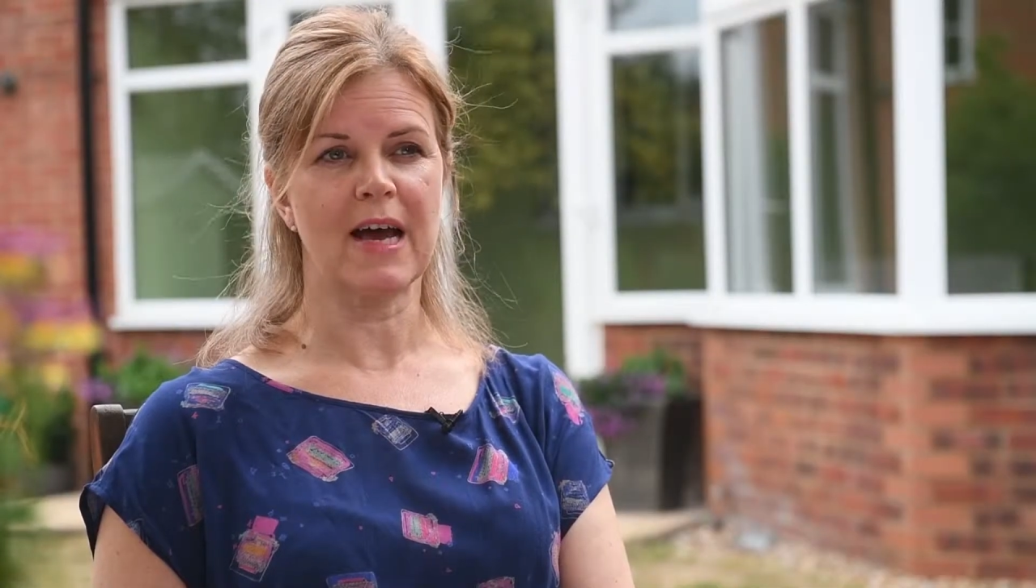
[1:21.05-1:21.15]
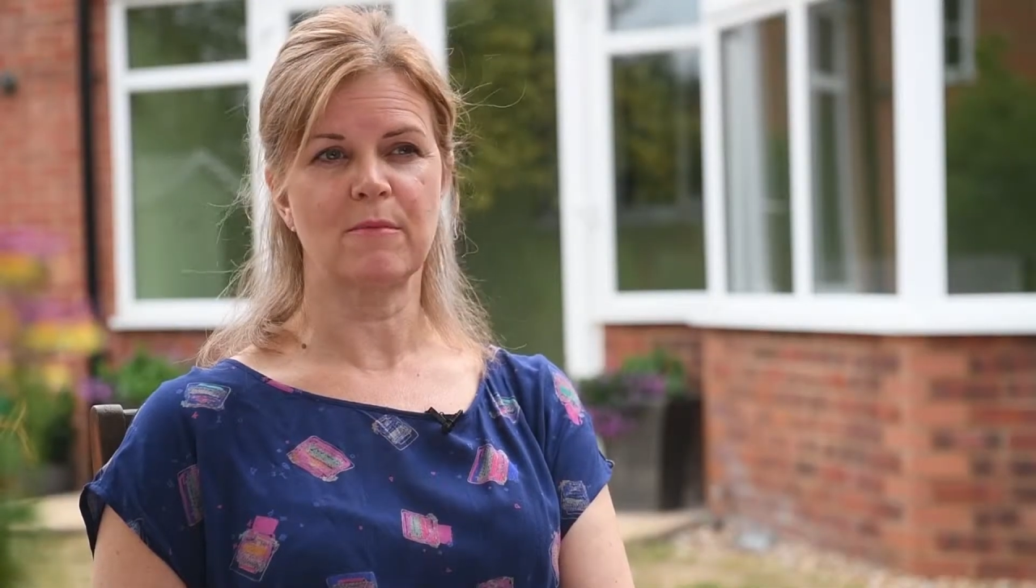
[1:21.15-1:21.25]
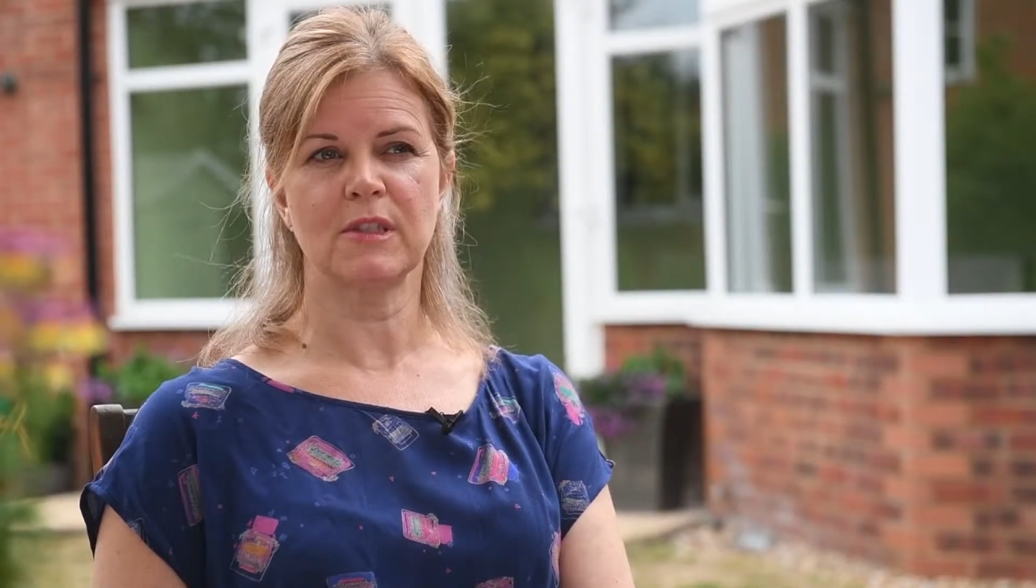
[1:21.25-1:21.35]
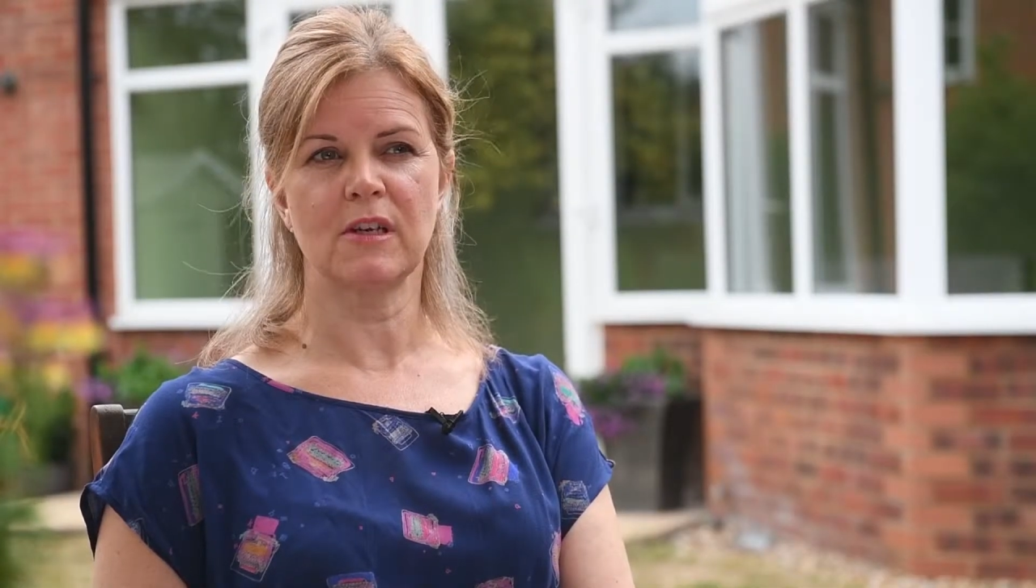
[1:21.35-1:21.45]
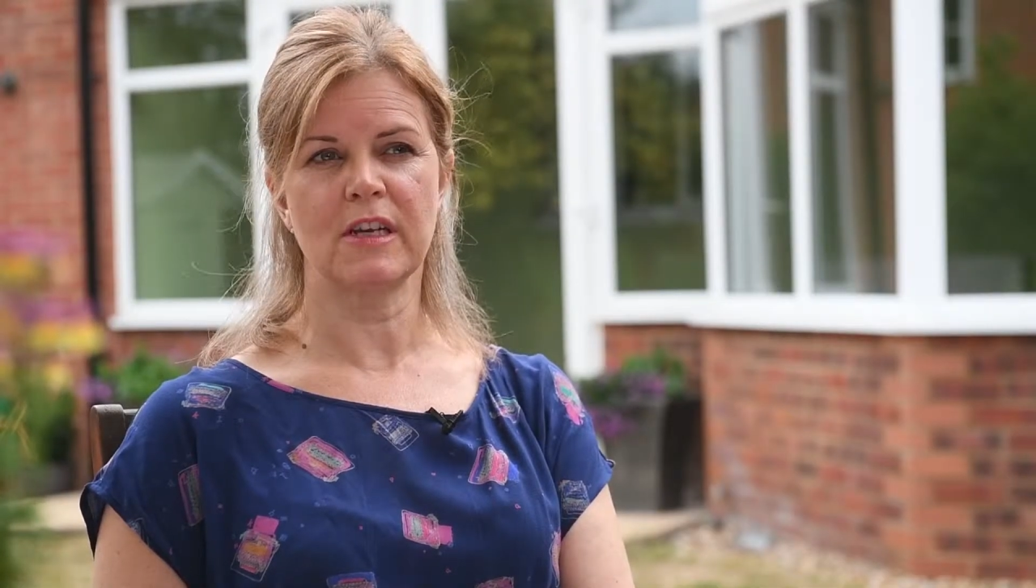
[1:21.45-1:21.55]

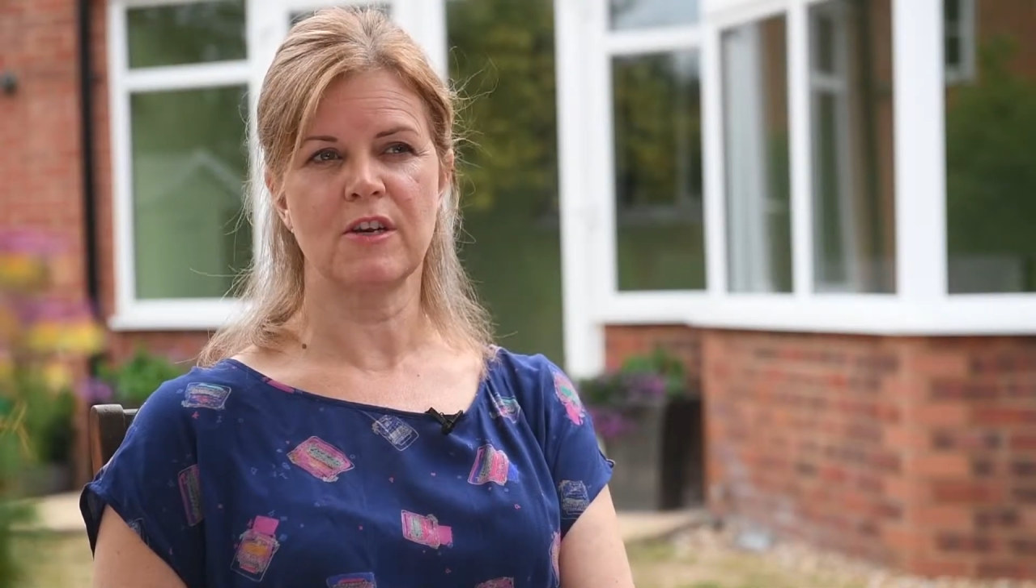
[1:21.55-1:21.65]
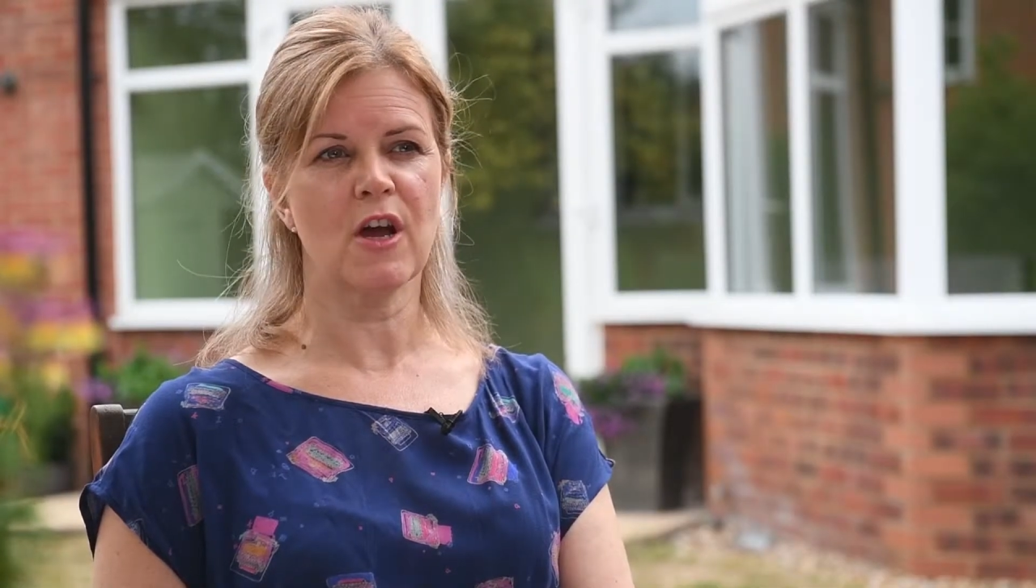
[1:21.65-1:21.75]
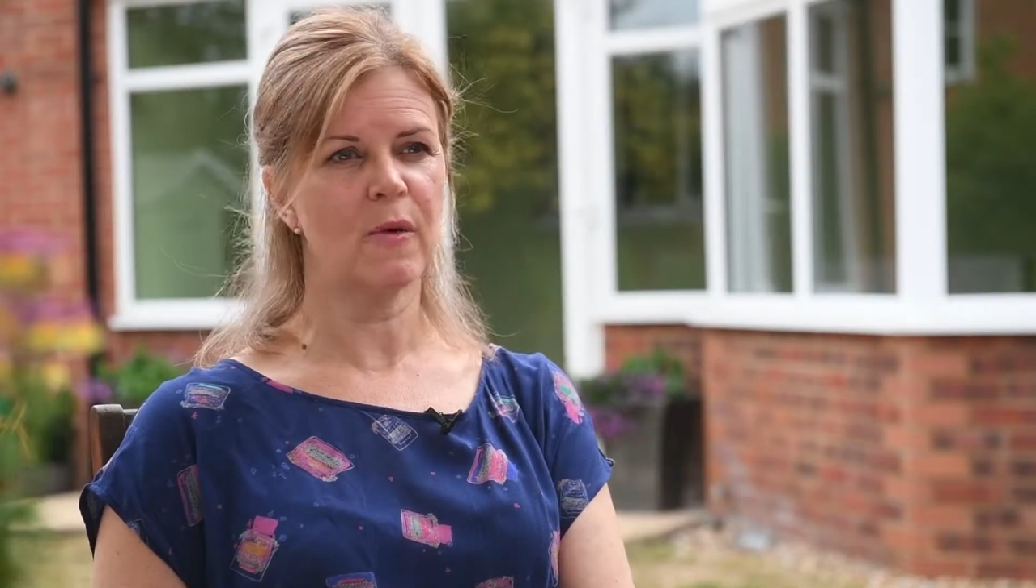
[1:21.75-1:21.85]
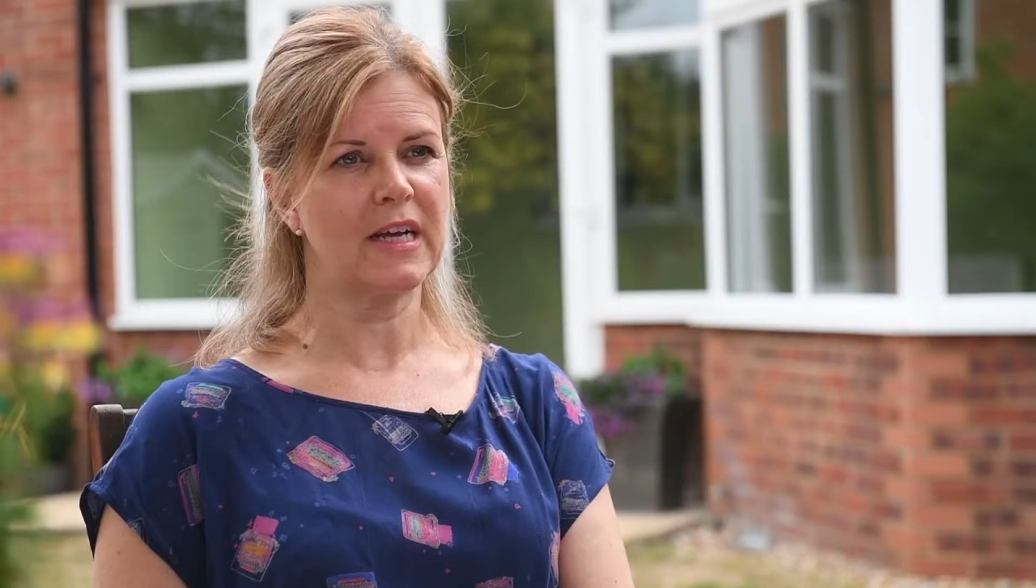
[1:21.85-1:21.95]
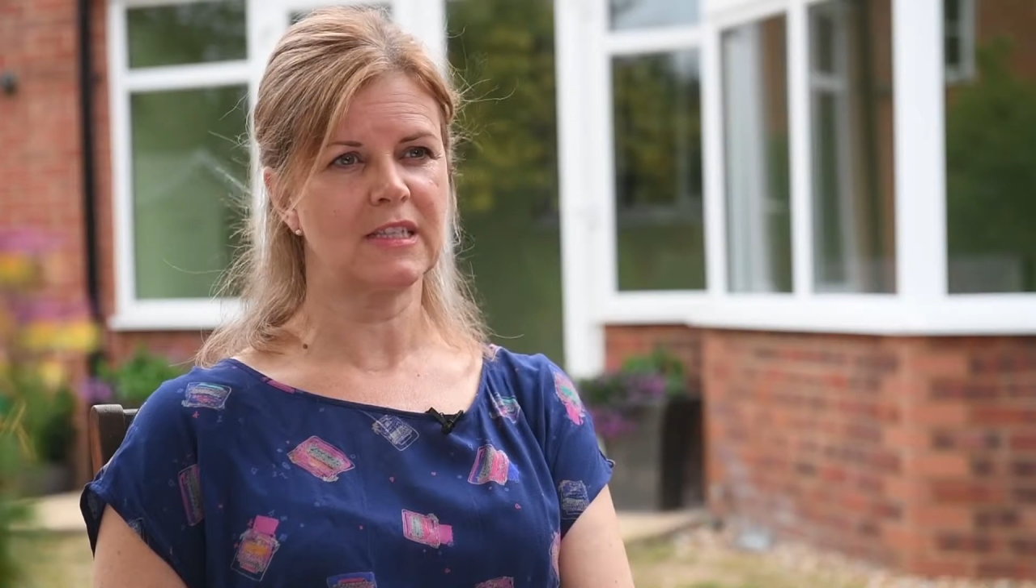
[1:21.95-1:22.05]
absolutely
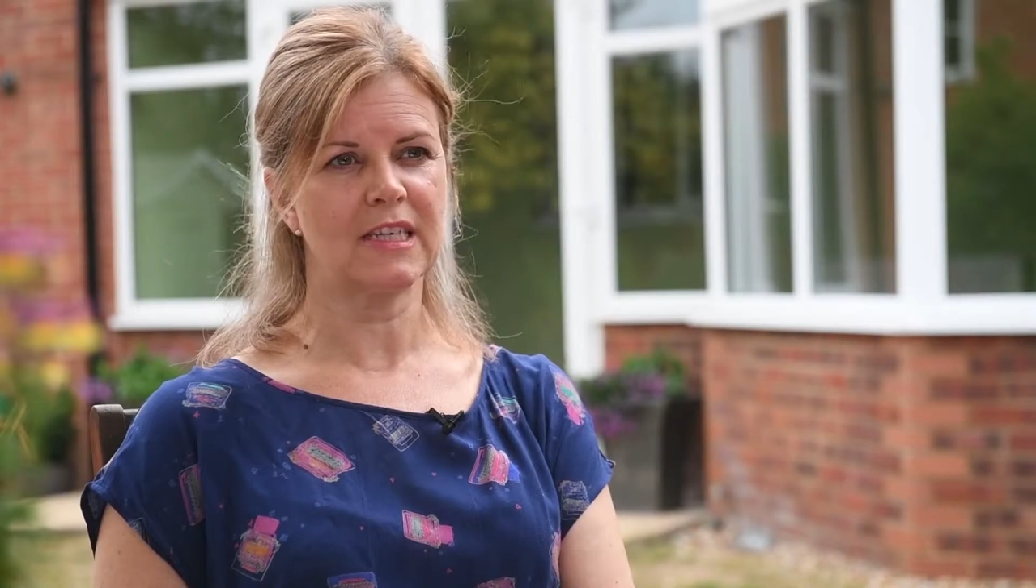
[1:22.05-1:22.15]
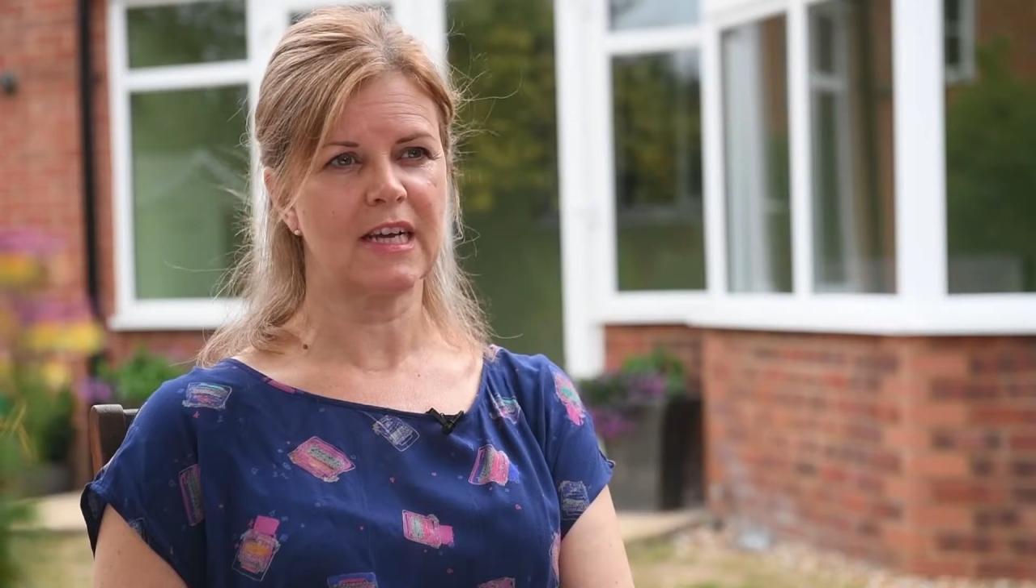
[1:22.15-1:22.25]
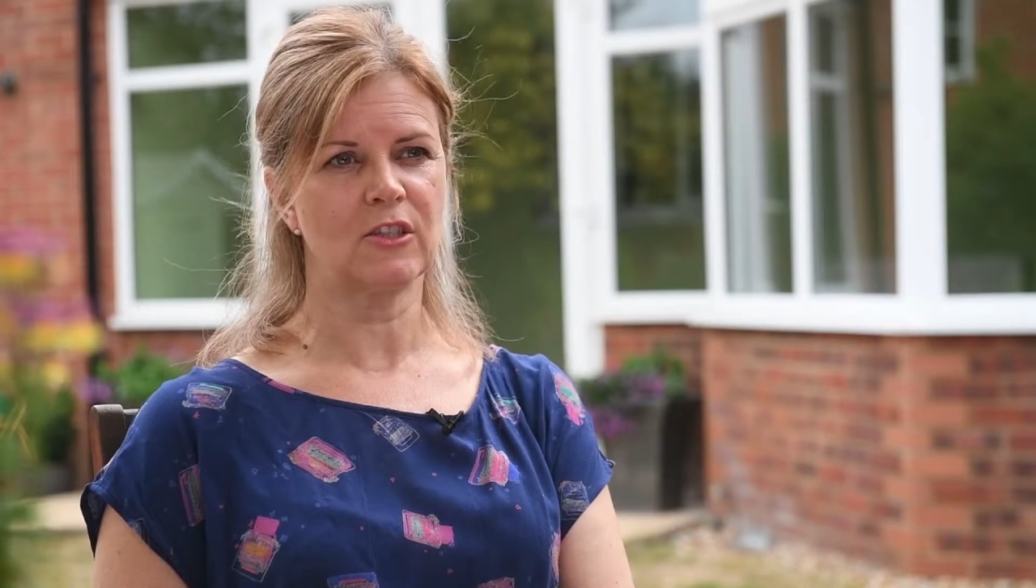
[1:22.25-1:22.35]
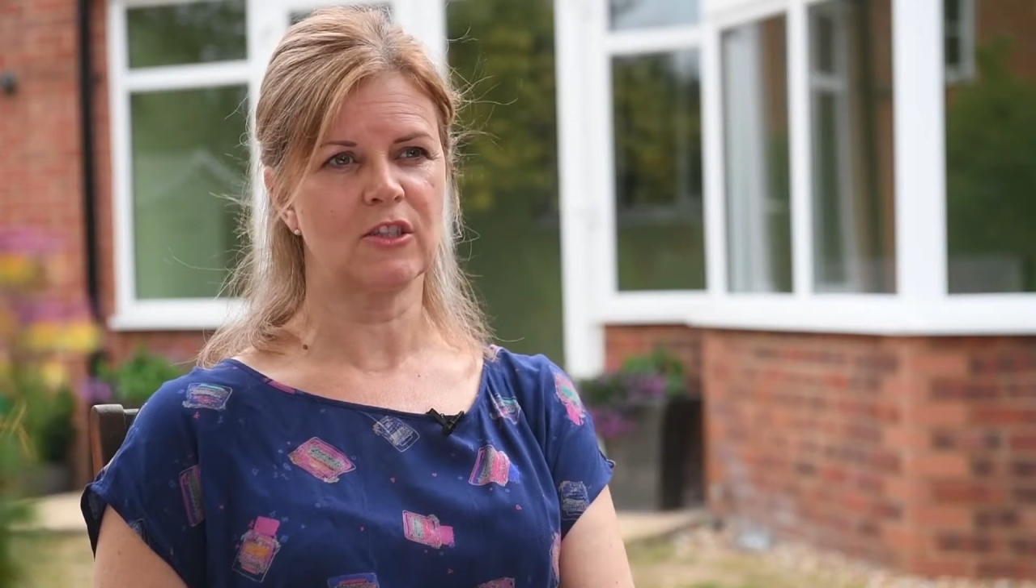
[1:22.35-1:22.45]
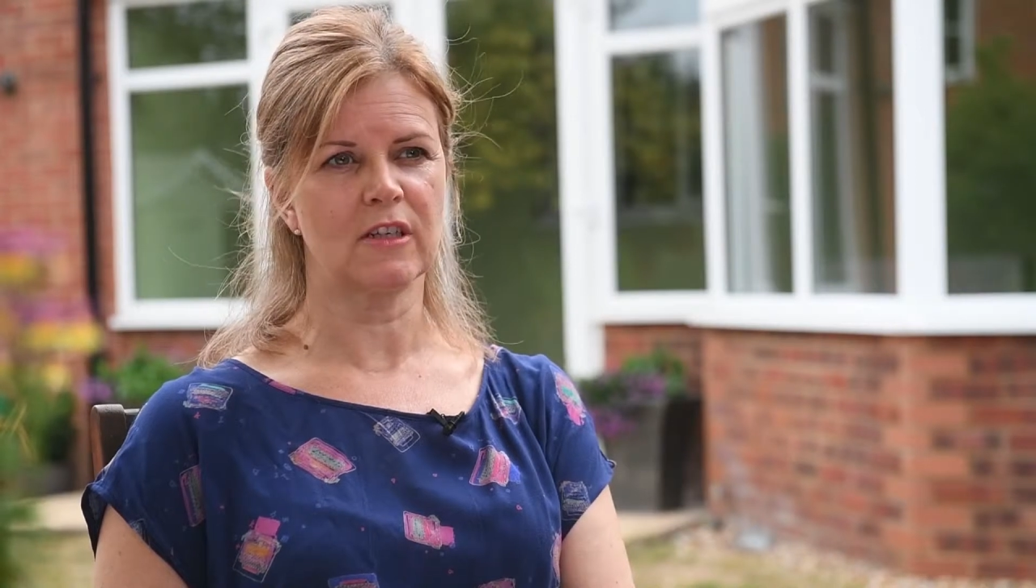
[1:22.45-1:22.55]
no
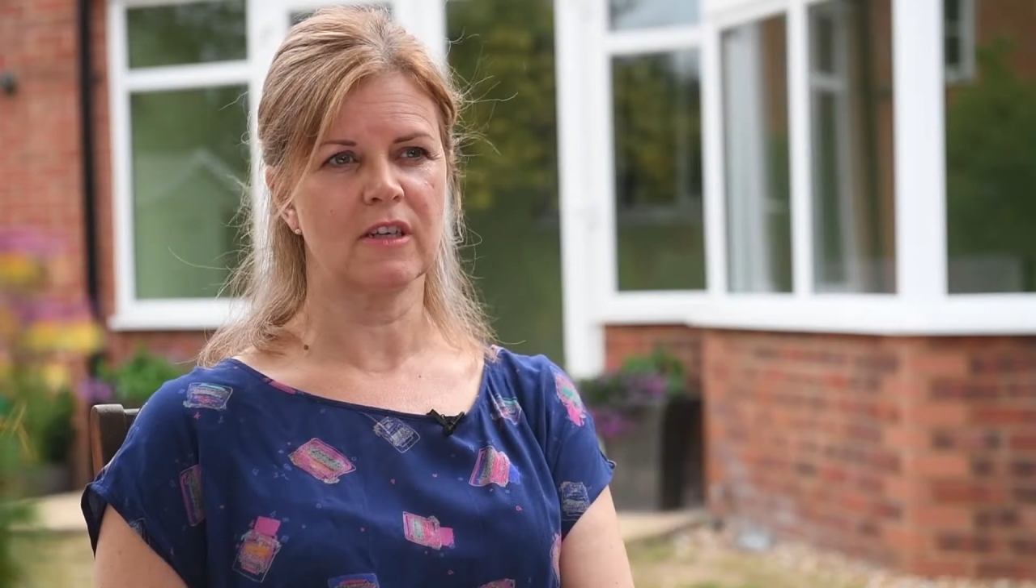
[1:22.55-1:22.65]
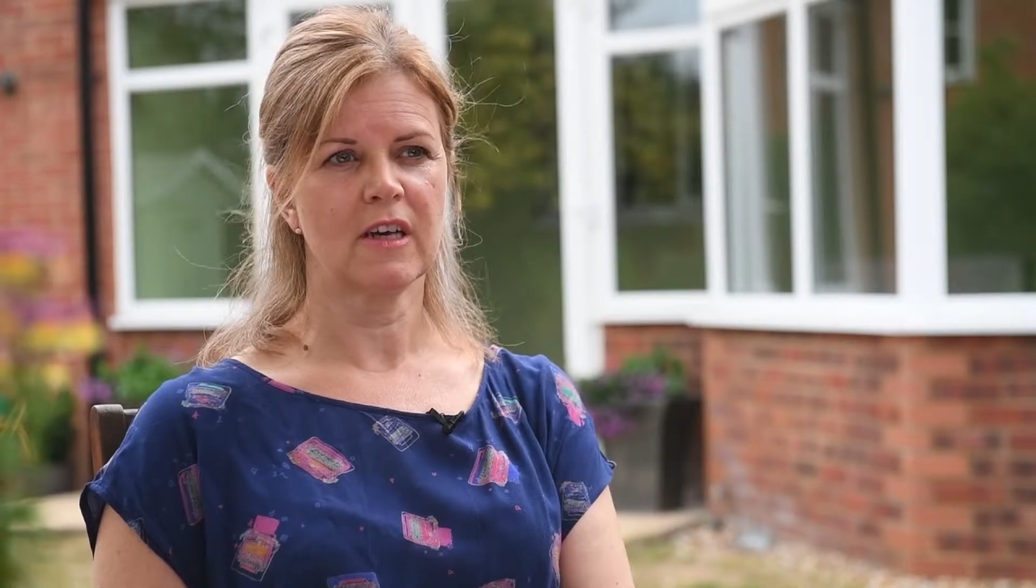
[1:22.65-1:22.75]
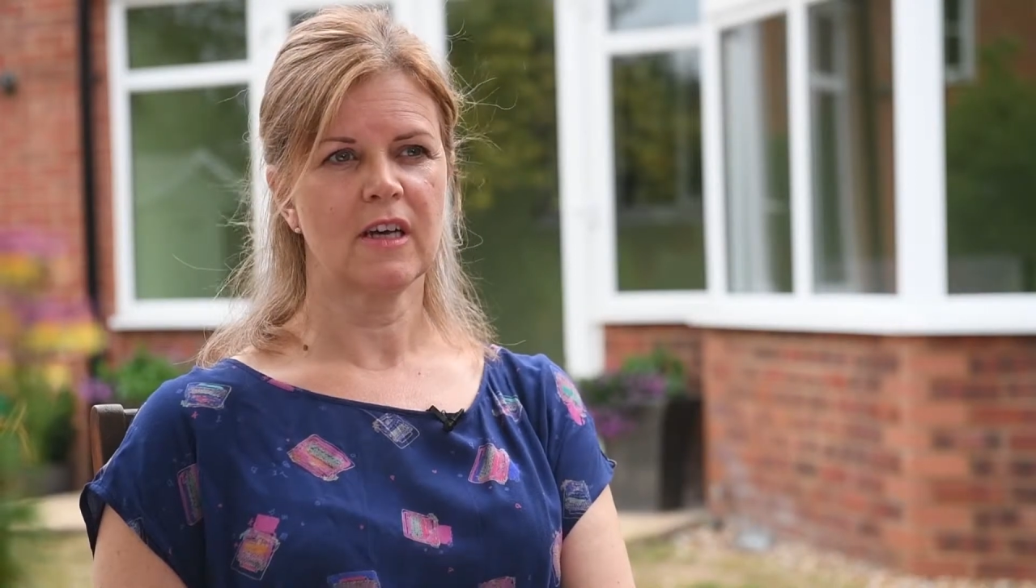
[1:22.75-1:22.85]
hesitation